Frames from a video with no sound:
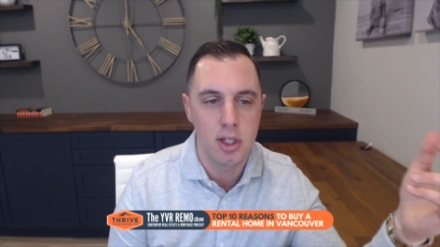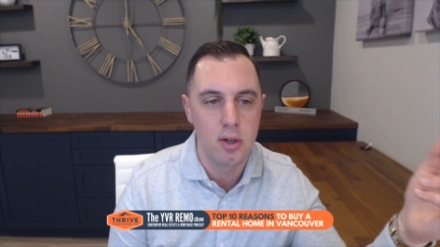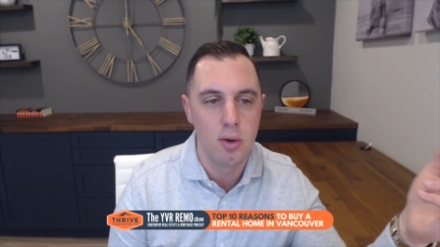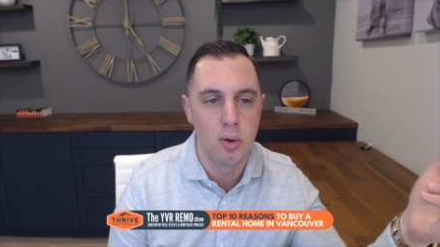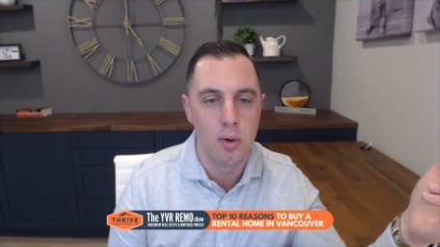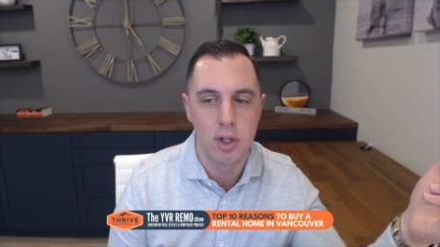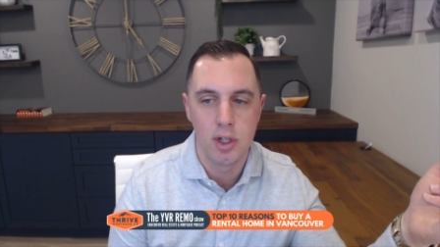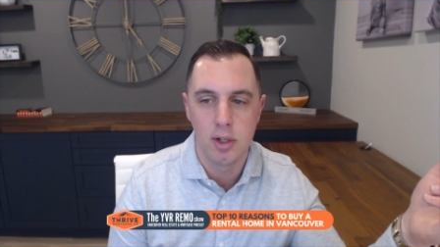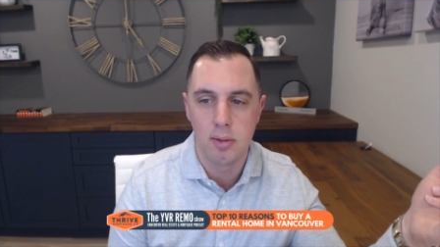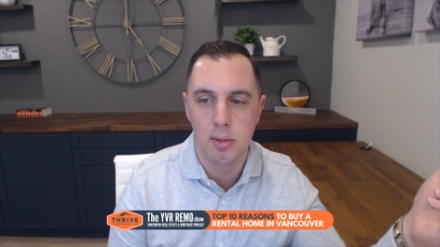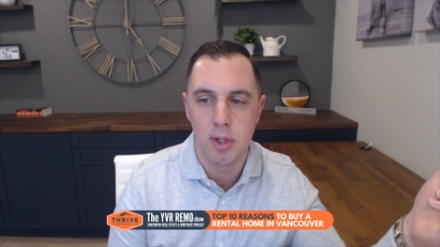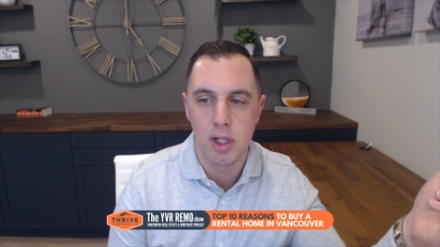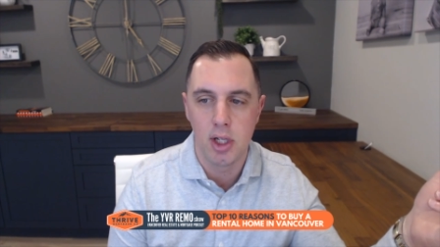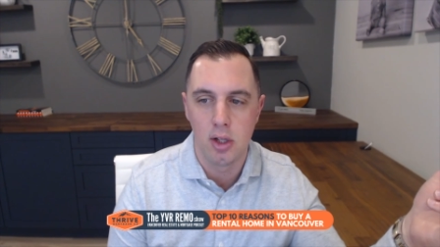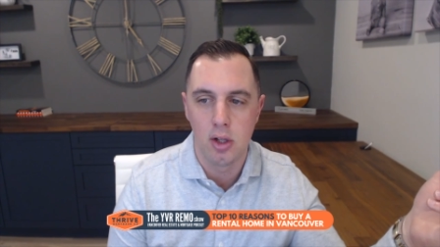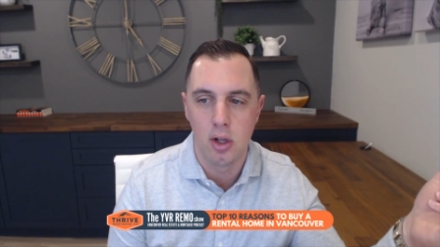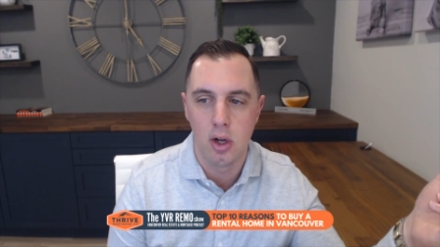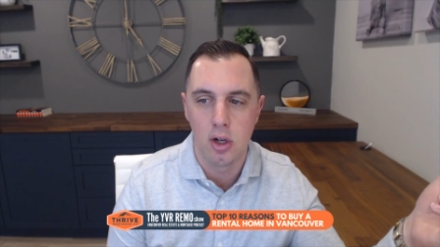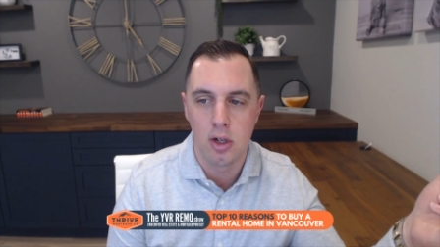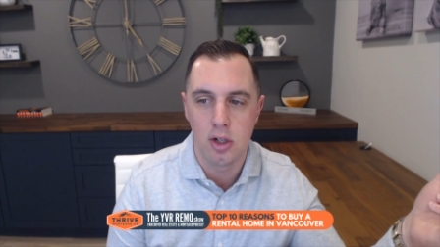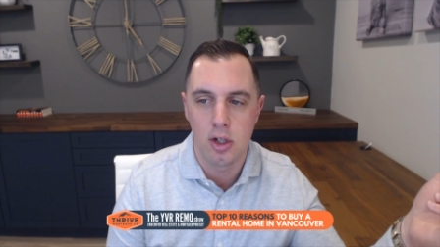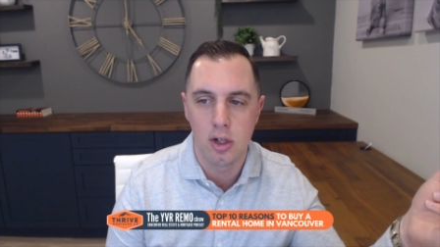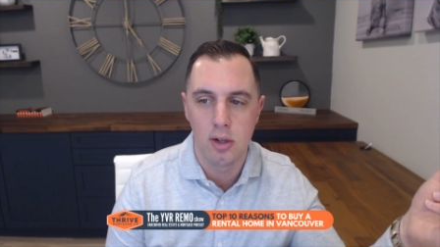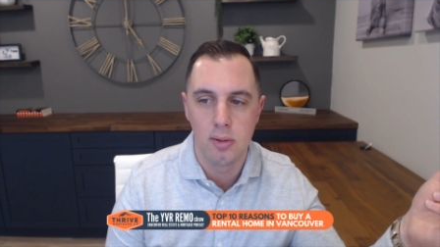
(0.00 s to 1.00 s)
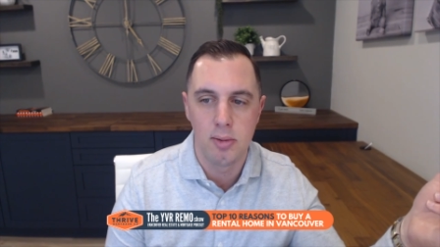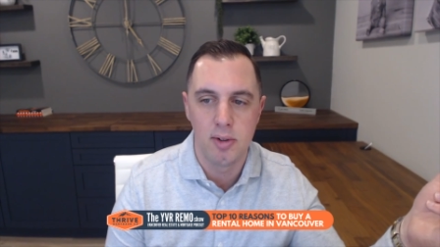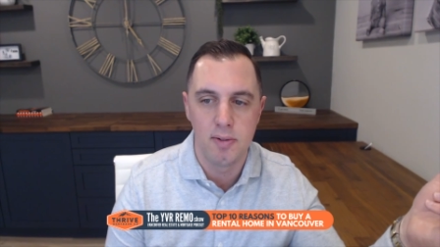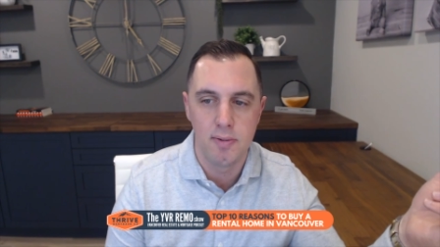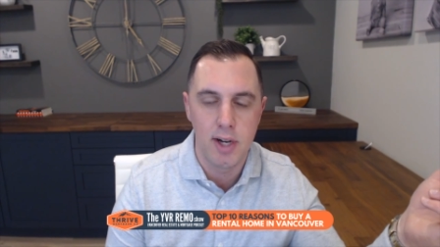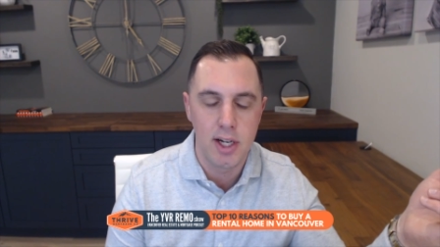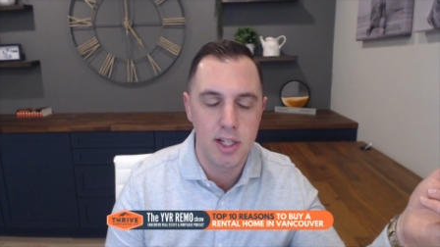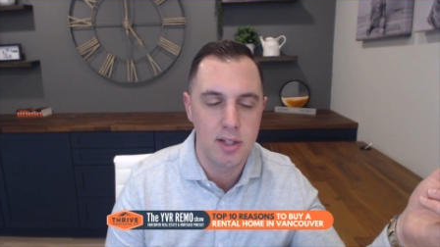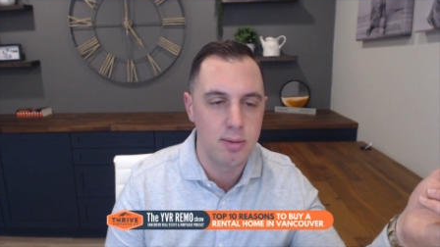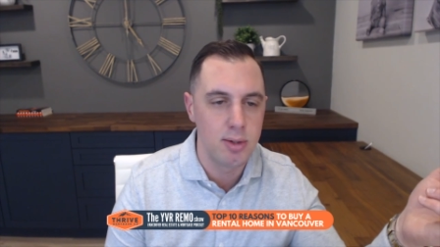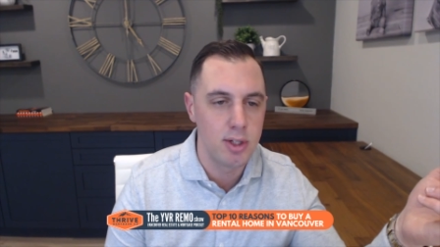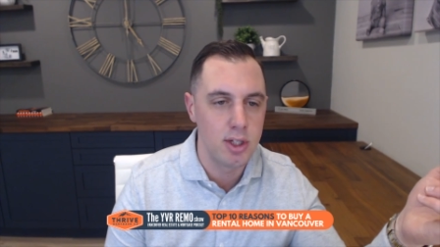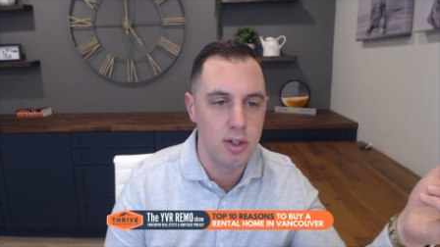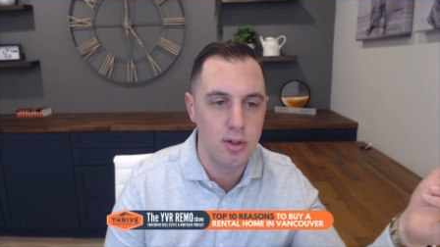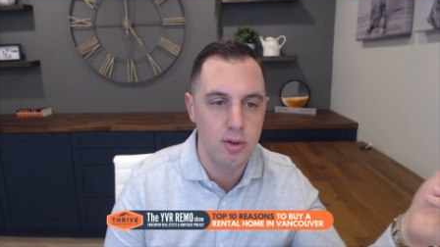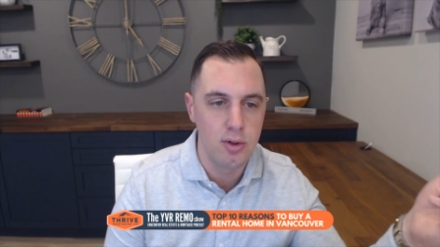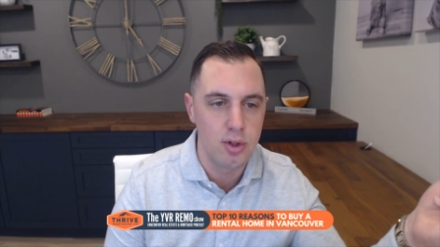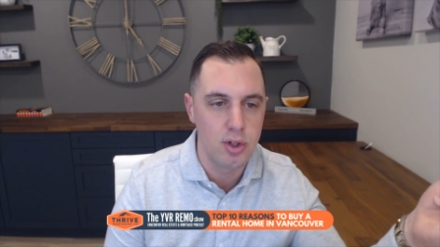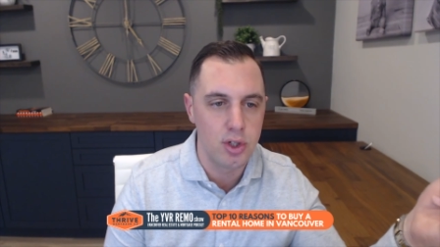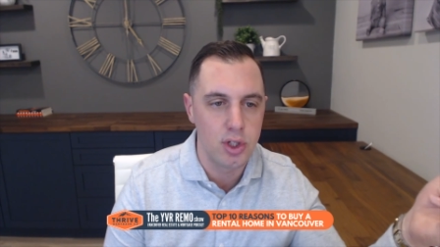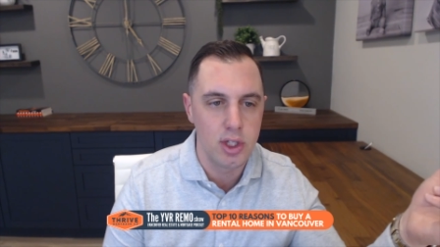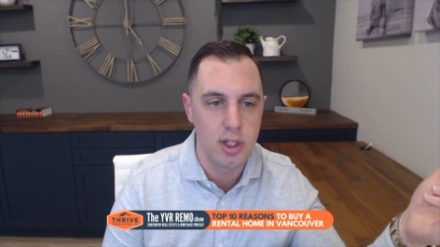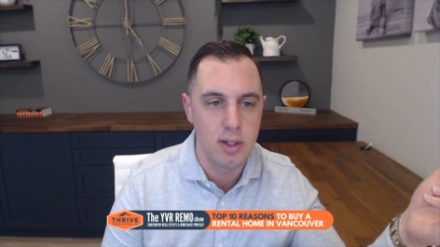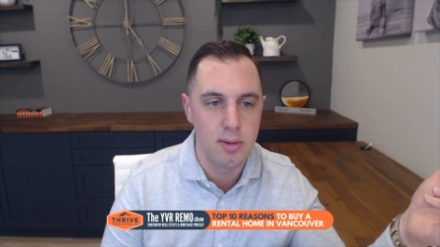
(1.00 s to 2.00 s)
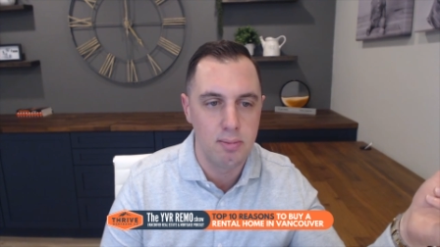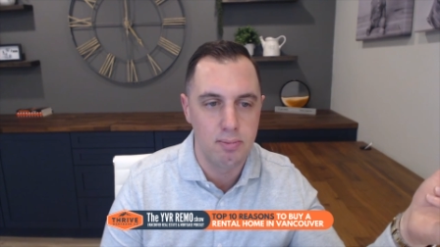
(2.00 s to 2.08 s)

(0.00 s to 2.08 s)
going to be a long-term investment, usually